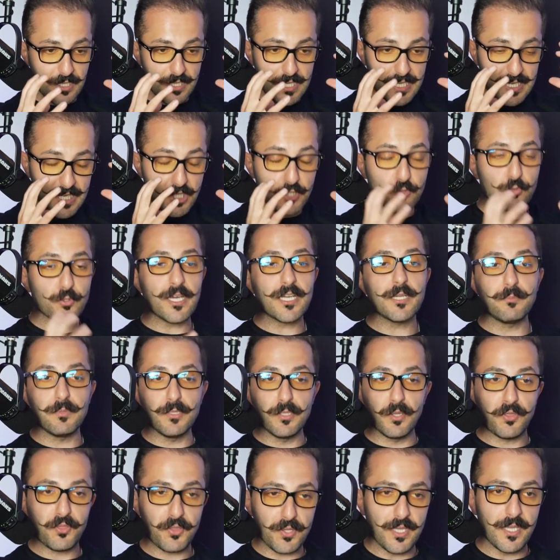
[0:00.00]

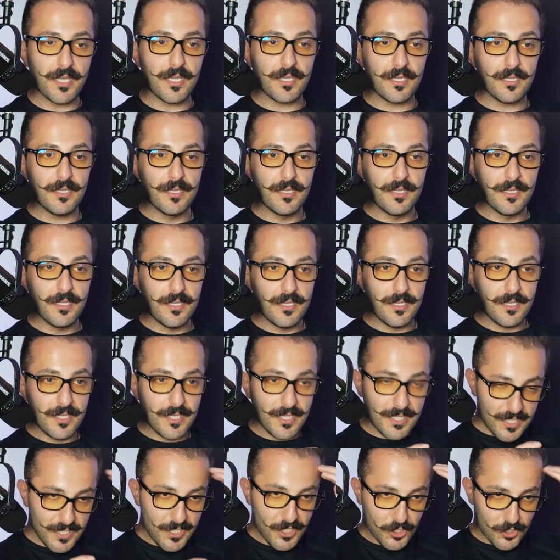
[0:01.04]
incredible thing
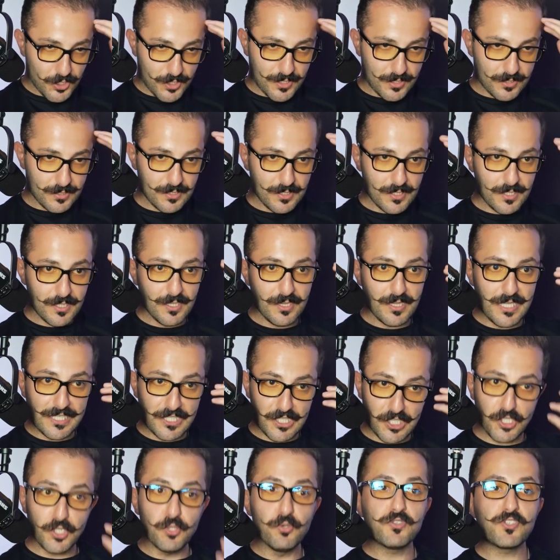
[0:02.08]
here.
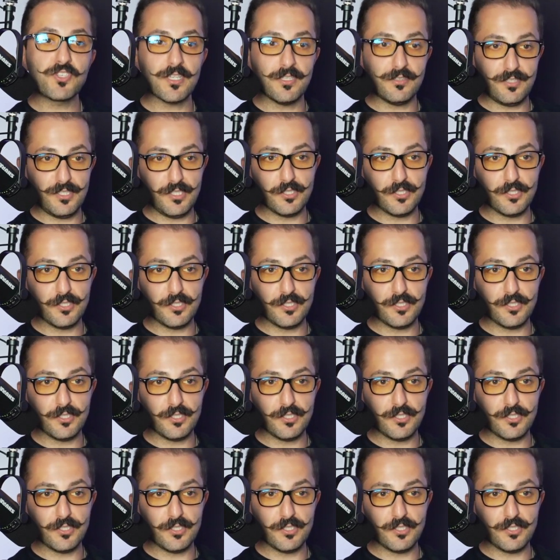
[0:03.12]
Like yeah. use it